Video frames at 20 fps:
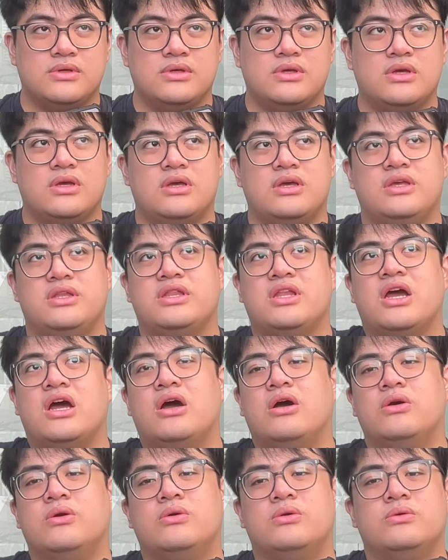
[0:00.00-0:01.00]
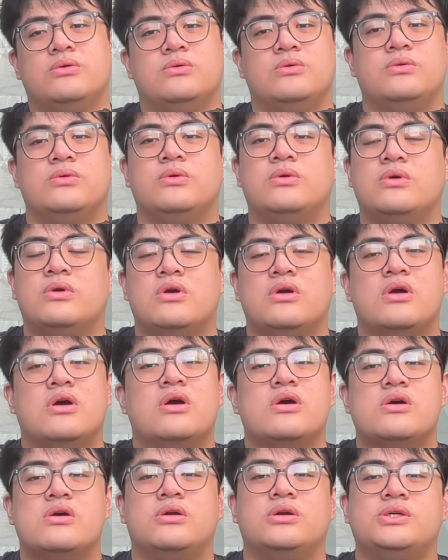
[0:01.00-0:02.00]
And now,
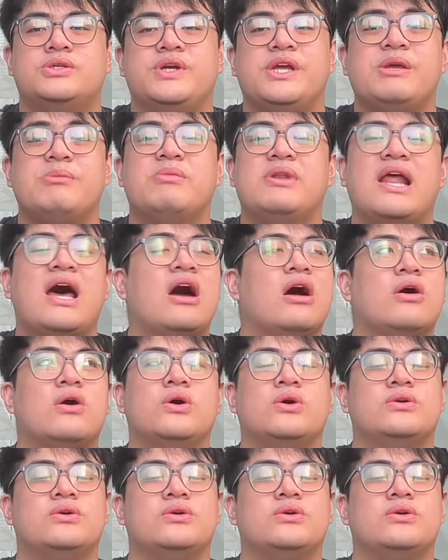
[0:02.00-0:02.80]
Ray Blanco,